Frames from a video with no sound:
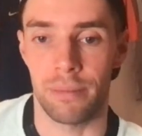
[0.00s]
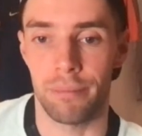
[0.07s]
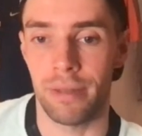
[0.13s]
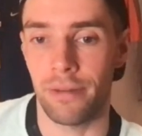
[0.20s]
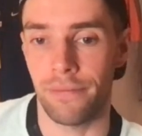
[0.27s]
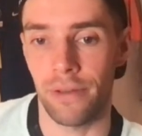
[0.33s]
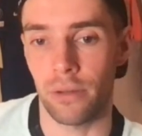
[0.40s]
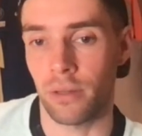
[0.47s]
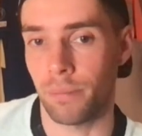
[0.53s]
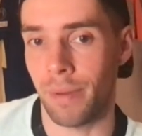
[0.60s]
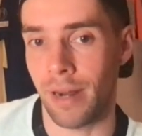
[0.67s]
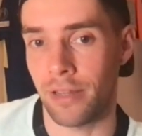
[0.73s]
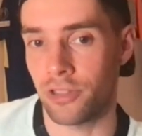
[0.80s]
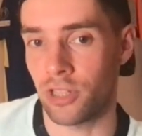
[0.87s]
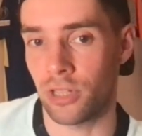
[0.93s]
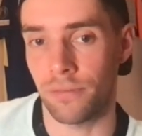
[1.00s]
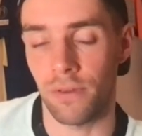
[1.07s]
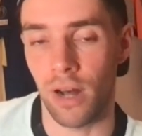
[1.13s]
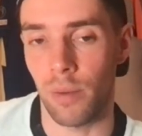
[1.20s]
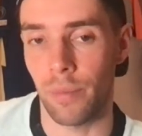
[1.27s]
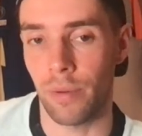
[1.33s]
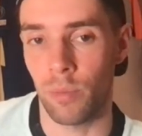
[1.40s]
Midfield, the balance is
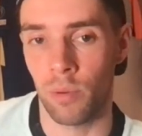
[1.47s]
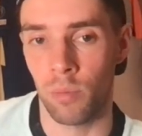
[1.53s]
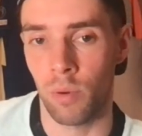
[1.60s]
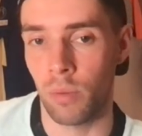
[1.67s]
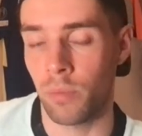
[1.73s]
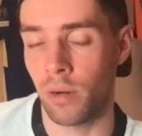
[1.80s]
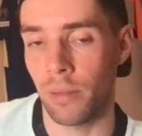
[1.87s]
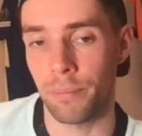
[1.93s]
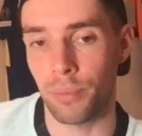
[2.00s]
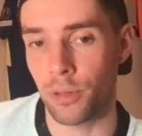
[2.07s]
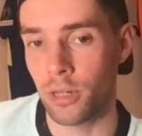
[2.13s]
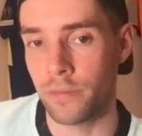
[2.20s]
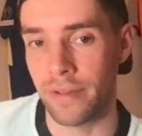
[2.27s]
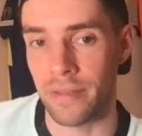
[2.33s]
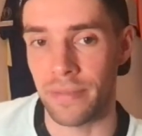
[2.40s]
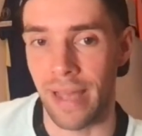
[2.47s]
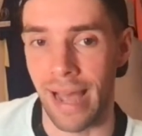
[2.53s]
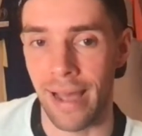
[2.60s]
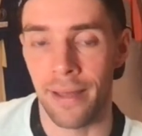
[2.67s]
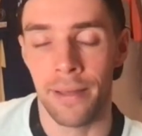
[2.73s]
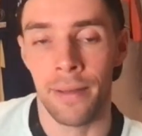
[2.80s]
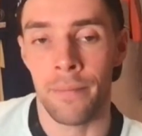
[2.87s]
fine. We will improve in there.